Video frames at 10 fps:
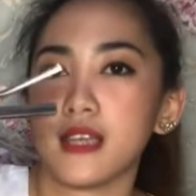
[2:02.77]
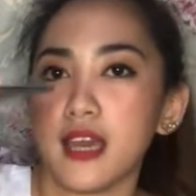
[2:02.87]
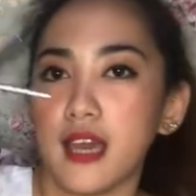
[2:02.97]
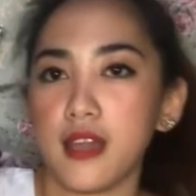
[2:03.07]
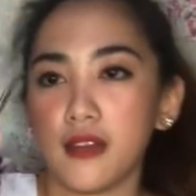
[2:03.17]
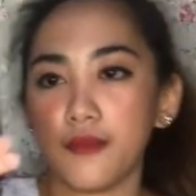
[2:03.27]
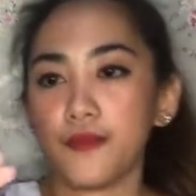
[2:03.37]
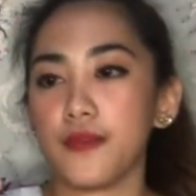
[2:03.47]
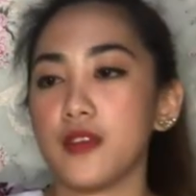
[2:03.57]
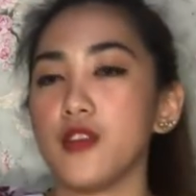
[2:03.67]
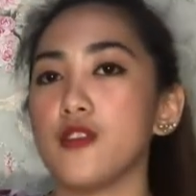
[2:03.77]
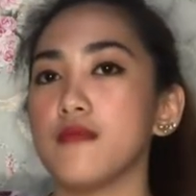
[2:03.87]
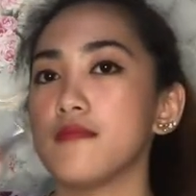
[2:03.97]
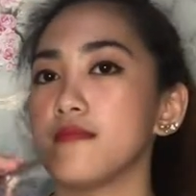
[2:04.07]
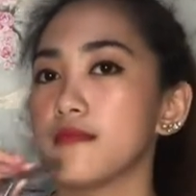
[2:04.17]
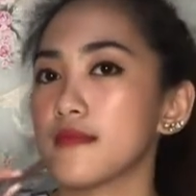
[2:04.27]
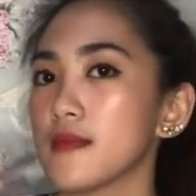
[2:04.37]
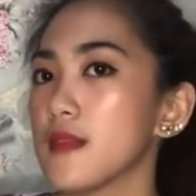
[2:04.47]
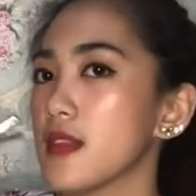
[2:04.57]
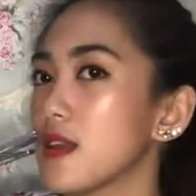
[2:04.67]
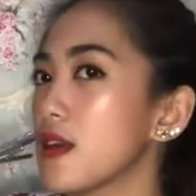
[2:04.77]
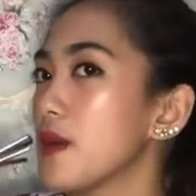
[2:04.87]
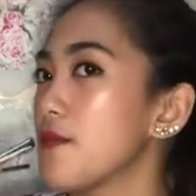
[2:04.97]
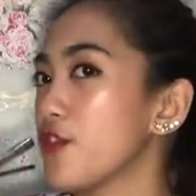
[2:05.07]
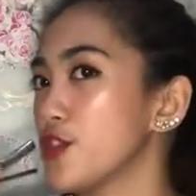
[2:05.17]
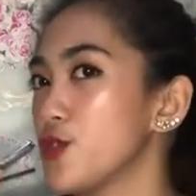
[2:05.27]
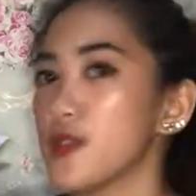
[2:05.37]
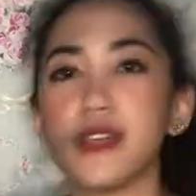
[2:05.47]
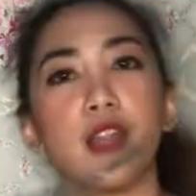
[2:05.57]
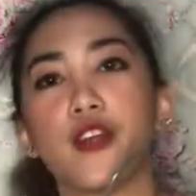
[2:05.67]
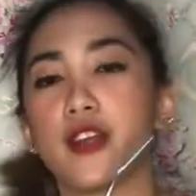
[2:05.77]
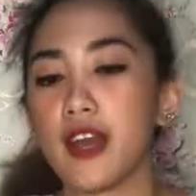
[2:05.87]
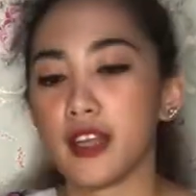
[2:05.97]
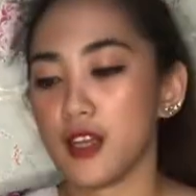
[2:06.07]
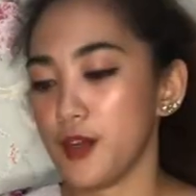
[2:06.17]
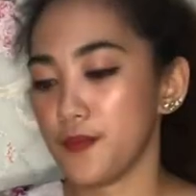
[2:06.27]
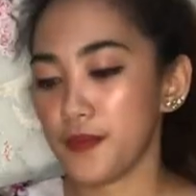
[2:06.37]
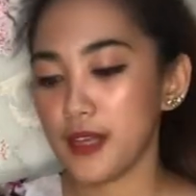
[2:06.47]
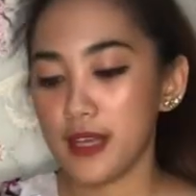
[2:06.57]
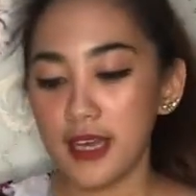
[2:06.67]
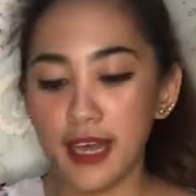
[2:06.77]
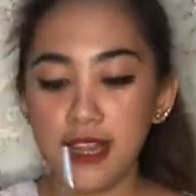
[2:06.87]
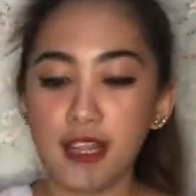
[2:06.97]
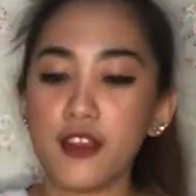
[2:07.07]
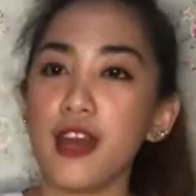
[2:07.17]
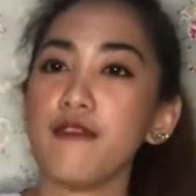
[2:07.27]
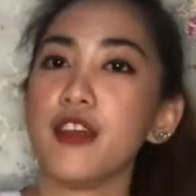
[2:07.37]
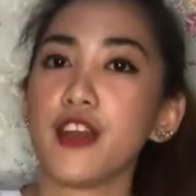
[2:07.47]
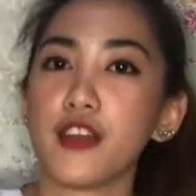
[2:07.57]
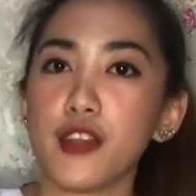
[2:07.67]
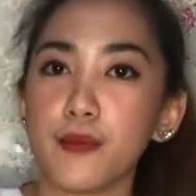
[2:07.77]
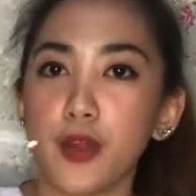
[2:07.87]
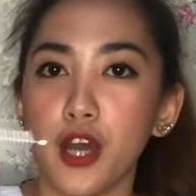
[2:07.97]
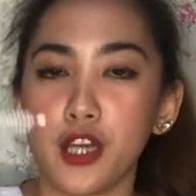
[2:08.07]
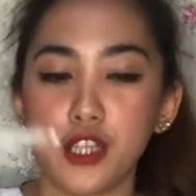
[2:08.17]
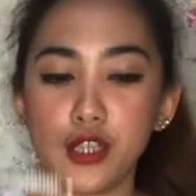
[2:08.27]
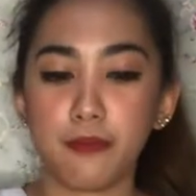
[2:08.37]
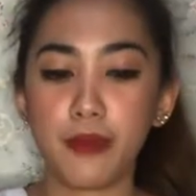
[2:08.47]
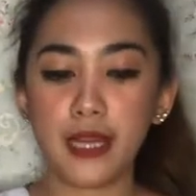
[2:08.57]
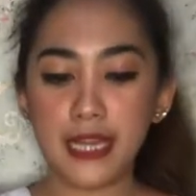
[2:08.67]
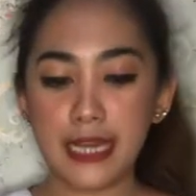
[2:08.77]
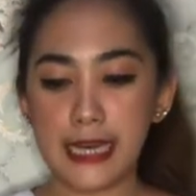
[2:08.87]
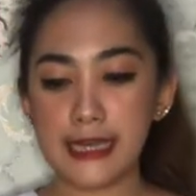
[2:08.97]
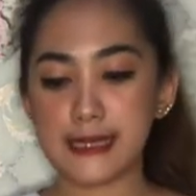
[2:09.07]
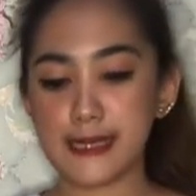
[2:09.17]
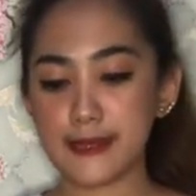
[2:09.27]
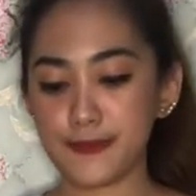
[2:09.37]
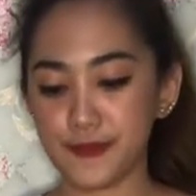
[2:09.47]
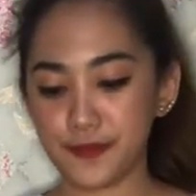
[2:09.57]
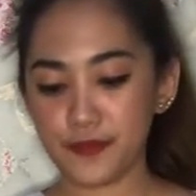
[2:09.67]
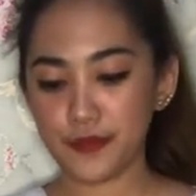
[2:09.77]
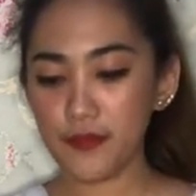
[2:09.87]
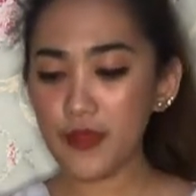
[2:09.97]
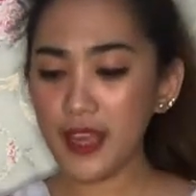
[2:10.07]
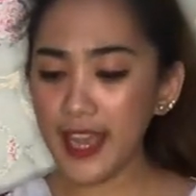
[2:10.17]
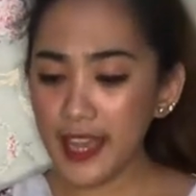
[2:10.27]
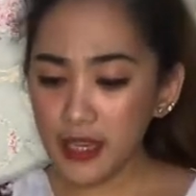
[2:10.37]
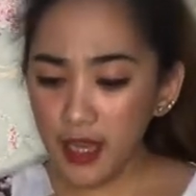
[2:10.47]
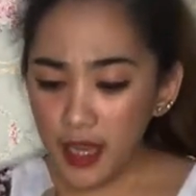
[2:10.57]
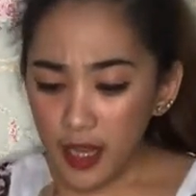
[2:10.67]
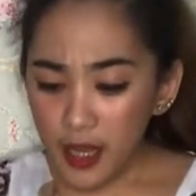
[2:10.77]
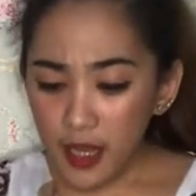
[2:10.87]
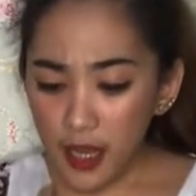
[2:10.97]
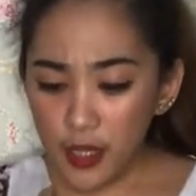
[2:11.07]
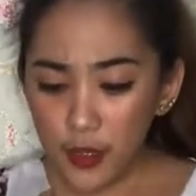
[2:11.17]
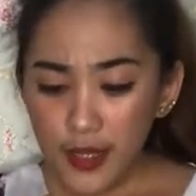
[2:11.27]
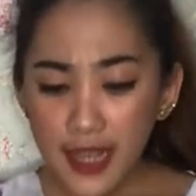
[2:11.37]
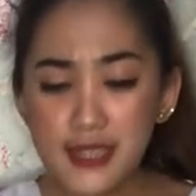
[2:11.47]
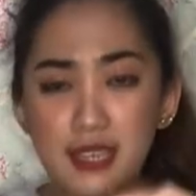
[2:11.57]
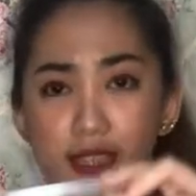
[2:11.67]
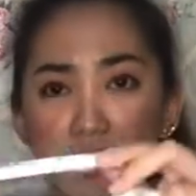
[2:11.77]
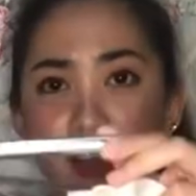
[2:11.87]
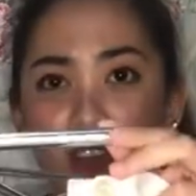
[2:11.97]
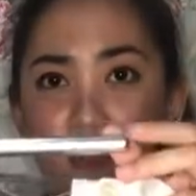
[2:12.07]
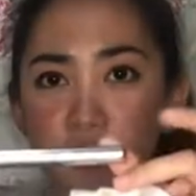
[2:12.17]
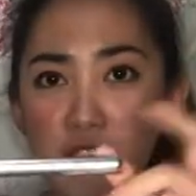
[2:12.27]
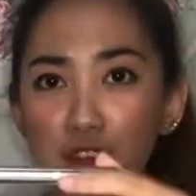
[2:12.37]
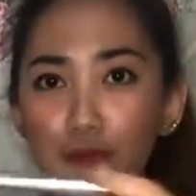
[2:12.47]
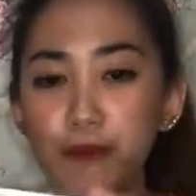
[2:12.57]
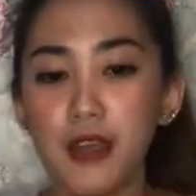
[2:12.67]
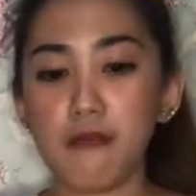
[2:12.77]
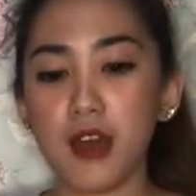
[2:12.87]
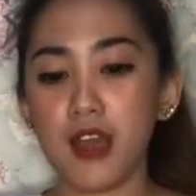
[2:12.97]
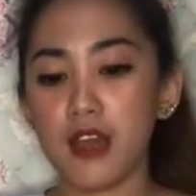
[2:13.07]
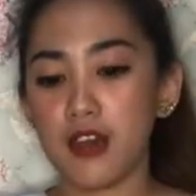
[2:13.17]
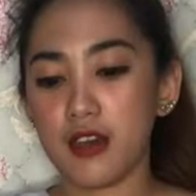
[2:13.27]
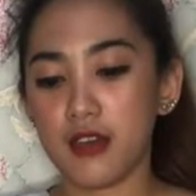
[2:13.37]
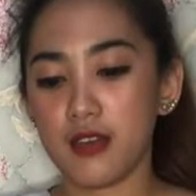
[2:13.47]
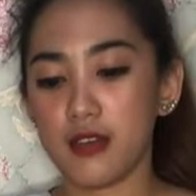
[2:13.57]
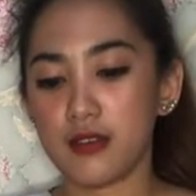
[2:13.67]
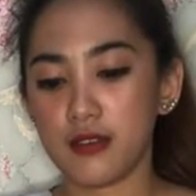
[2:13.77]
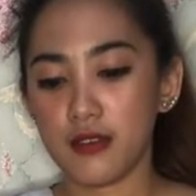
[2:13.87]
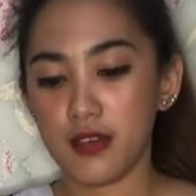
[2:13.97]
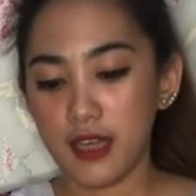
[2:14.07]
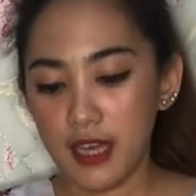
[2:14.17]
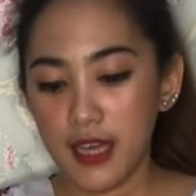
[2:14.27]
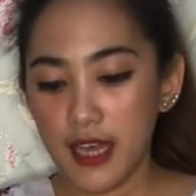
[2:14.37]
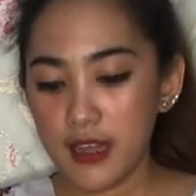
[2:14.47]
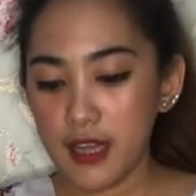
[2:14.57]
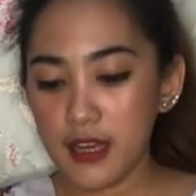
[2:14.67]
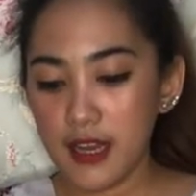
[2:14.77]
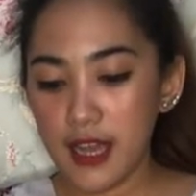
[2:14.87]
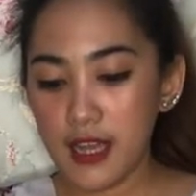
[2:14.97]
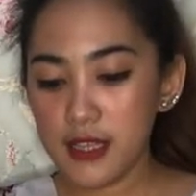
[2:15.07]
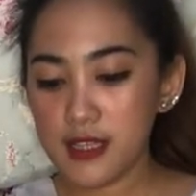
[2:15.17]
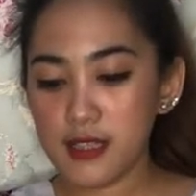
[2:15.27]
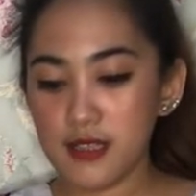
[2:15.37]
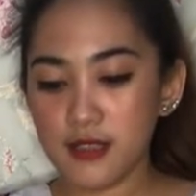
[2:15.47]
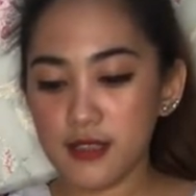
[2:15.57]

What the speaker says: again yung for juice din or kahit ano. And then you have here the brush, panlinis. And, ang cute guys kasi naka-engrave yung Paymaya. And then next,